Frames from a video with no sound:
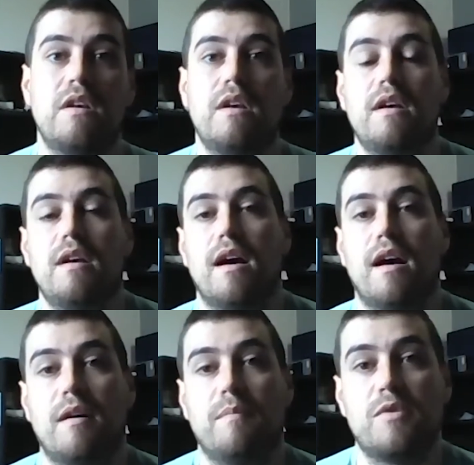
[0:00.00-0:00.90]

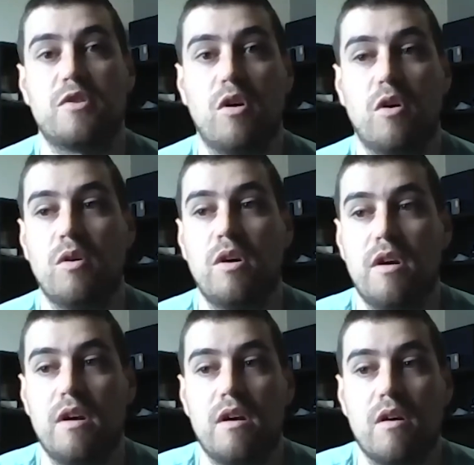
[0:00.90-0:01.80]
Mm-hmm. So
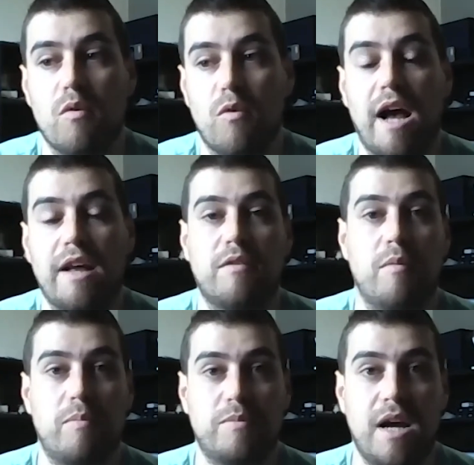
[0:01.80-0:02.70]
at the
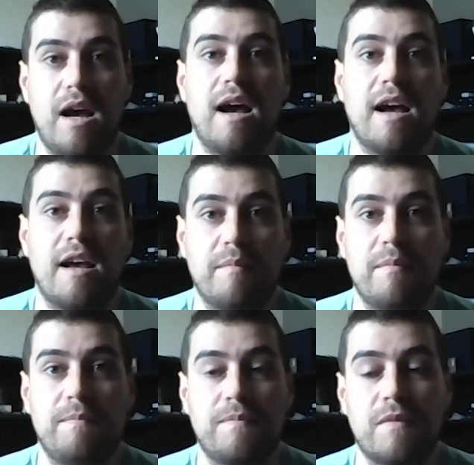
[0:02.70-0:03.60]

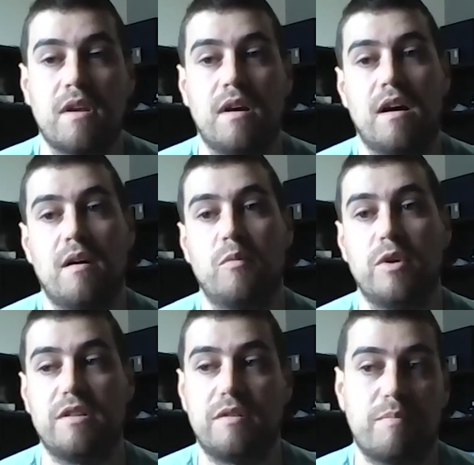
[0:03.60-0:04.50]
time,
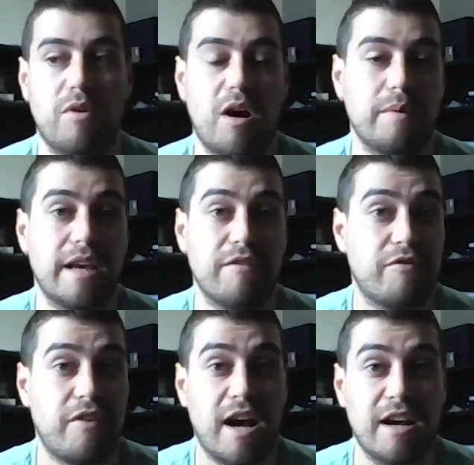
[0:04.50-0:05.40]
we'd probably get
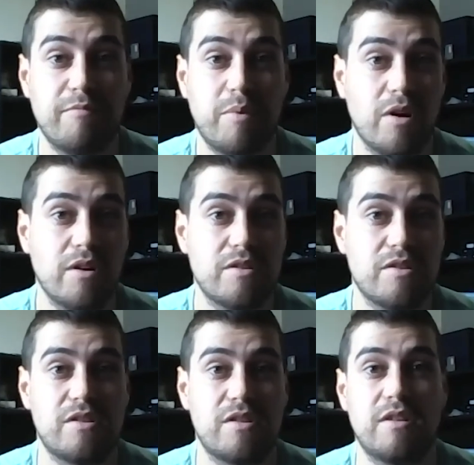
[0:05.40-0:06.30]
5
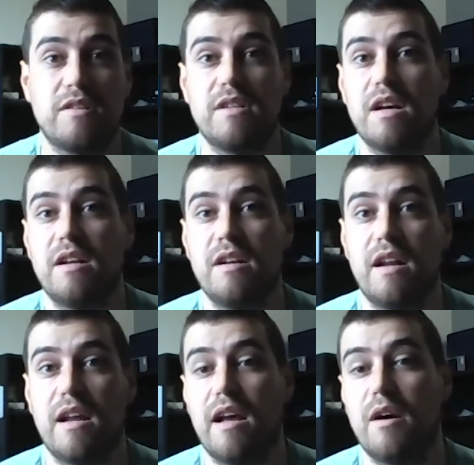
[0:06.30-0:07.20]
parts
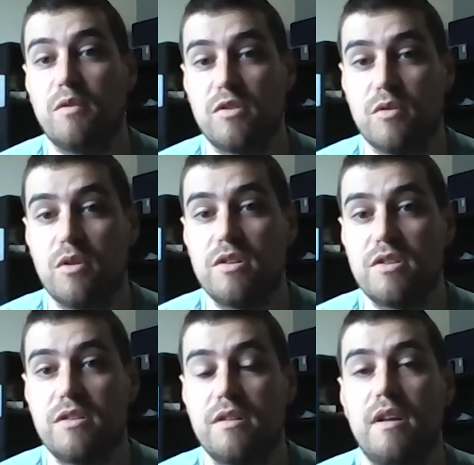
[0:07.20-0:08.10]
done
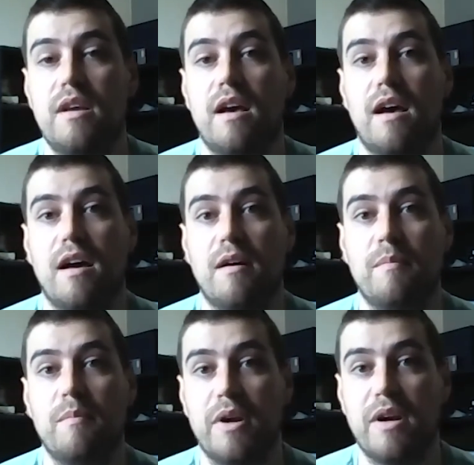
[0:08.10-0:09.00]
outsourced.
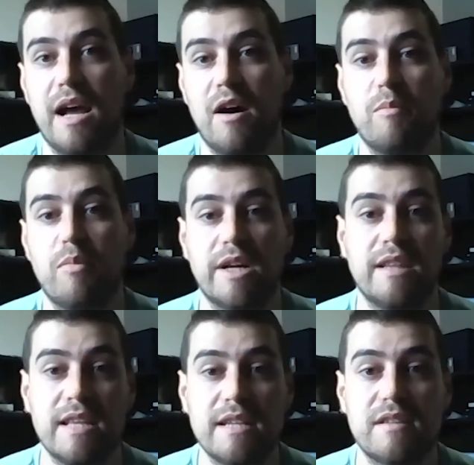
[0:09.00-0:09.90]
But now bringing
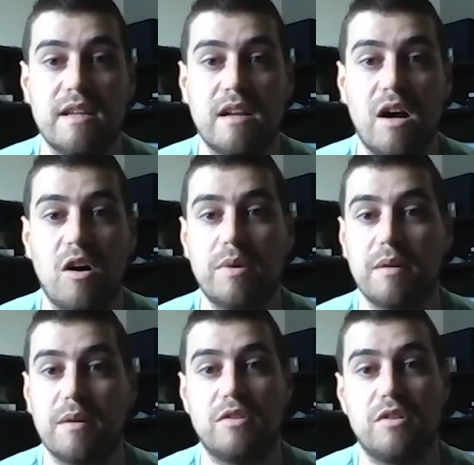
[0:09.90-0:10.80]
this in, I'll be
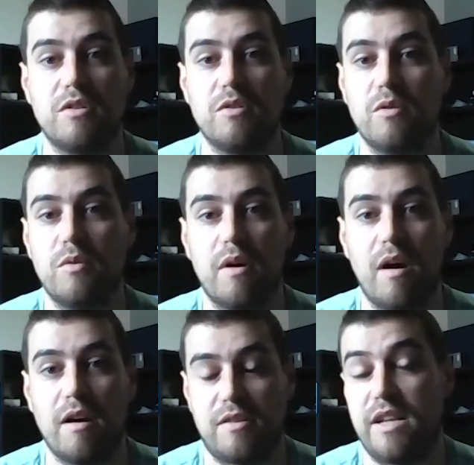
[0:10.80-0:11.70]
able to do
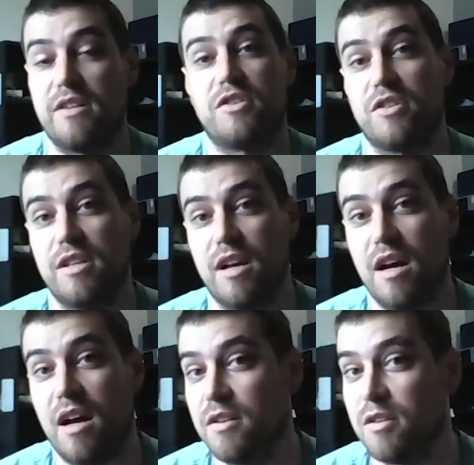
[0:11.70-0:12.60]
essentially
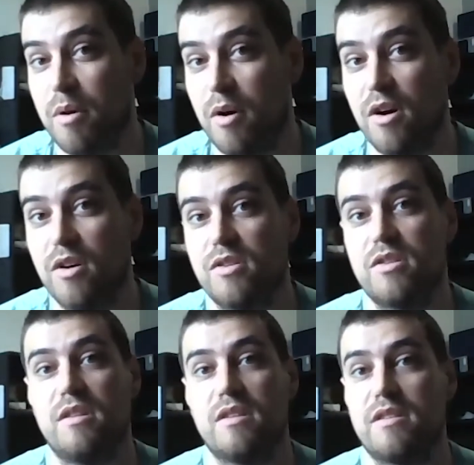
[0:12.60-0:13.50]
100 parts
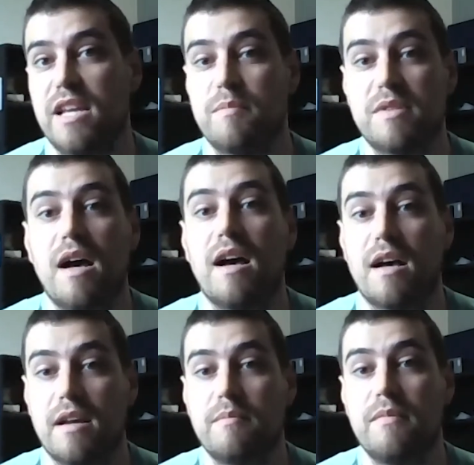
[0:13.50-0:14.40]
in the same
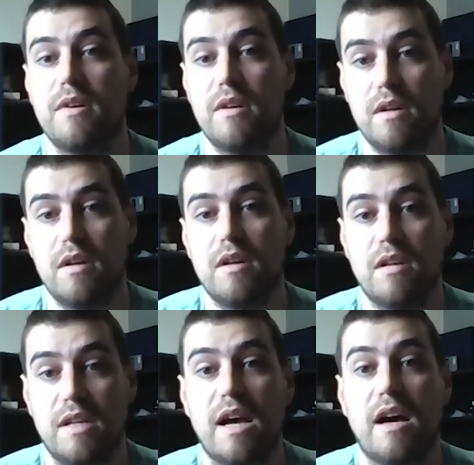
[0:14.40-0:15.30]
time.
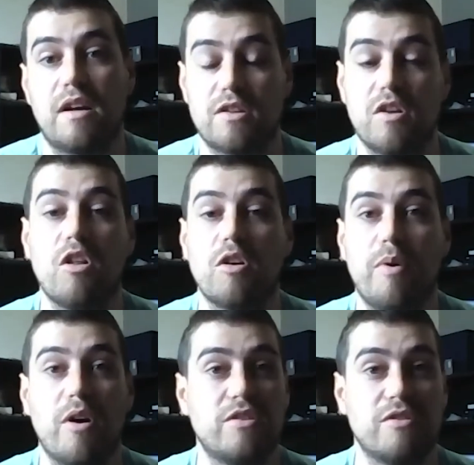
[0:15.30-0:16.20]
Yeah, because all our
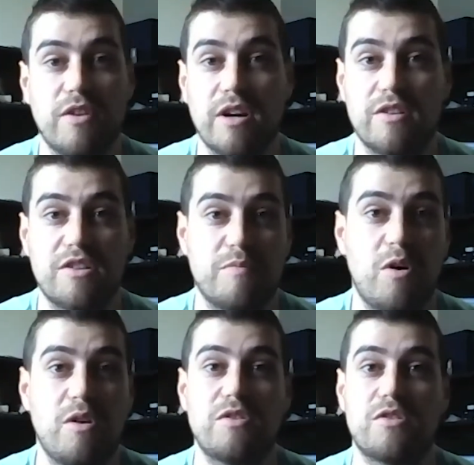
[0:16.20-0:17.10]
parts are very
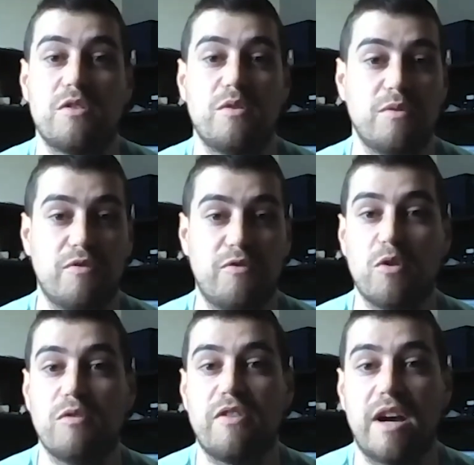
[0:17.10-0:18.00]
small. So the
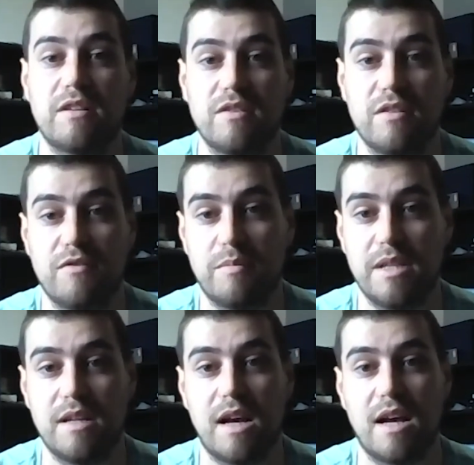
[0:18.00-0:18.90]
form factor of the
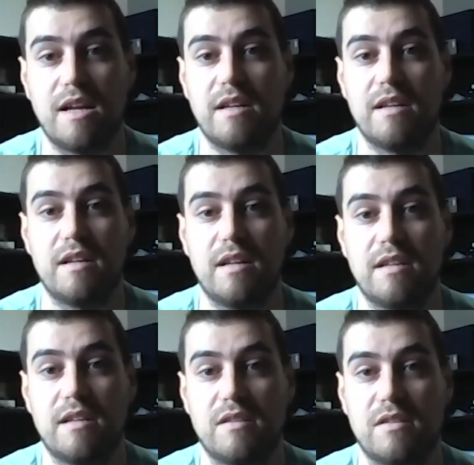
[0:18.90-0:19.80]
B9
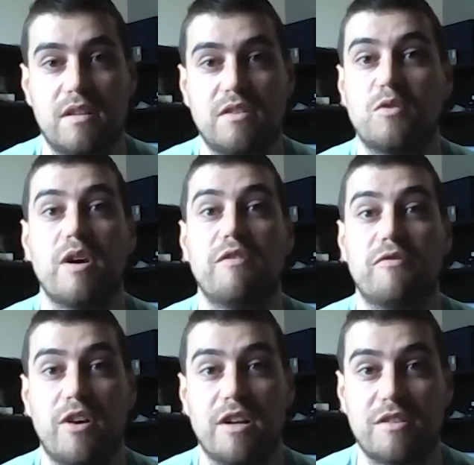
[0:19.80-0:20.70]
is great
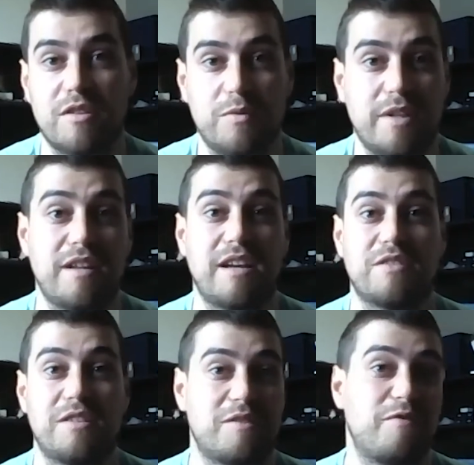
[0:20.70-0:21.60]
for us because we can
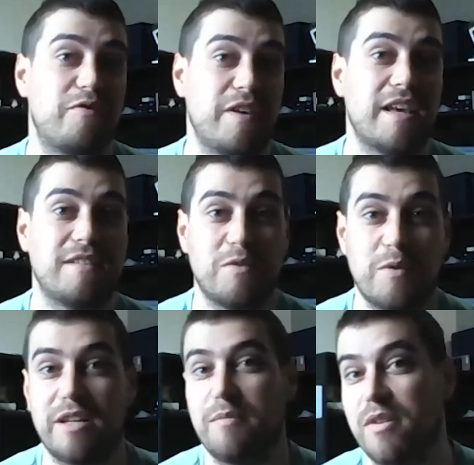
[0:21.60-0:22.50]
actually fit
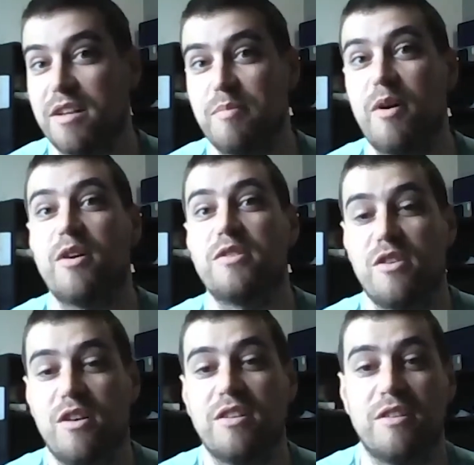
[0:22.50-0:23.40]
20 plus parts
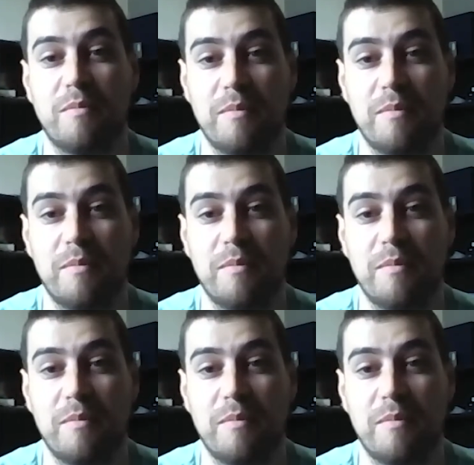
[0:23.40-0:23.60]
on them.